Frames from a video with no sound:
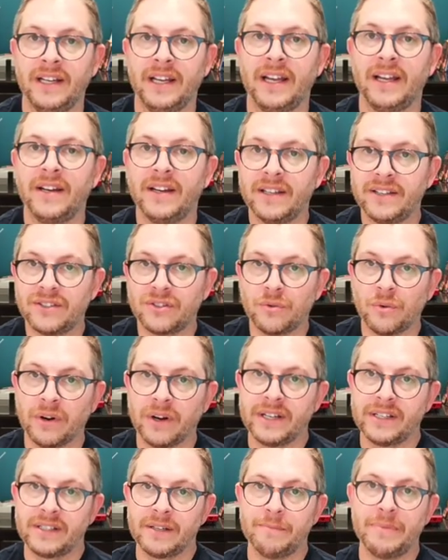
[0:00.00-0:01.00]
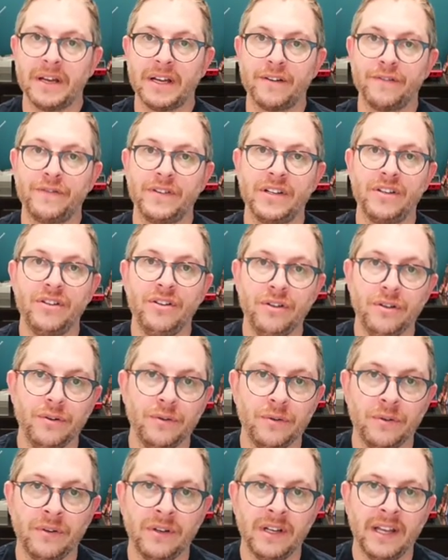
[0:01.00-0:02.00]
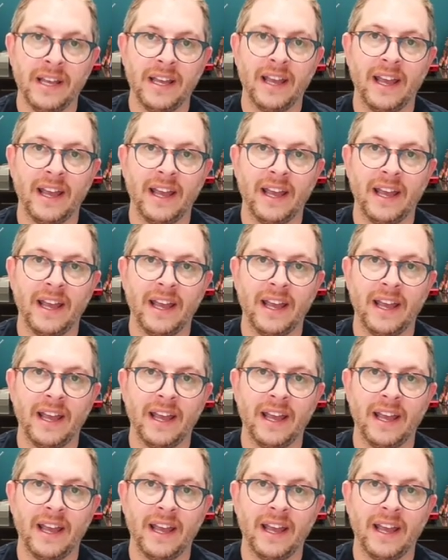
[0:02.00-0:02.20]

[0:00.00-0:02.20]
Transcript: It is going to benefit you,